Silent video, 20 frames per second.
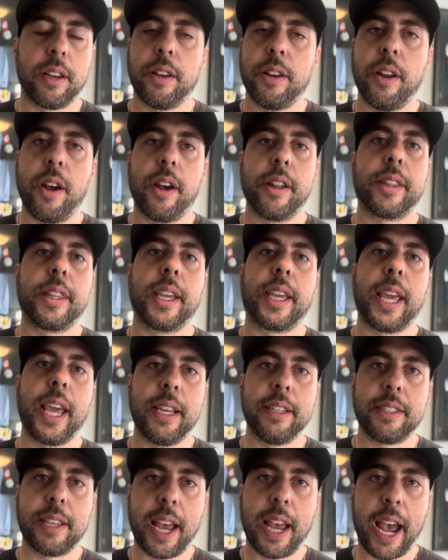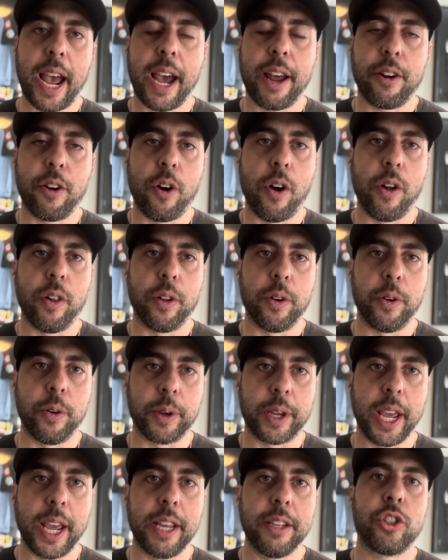Not the case at all, okay?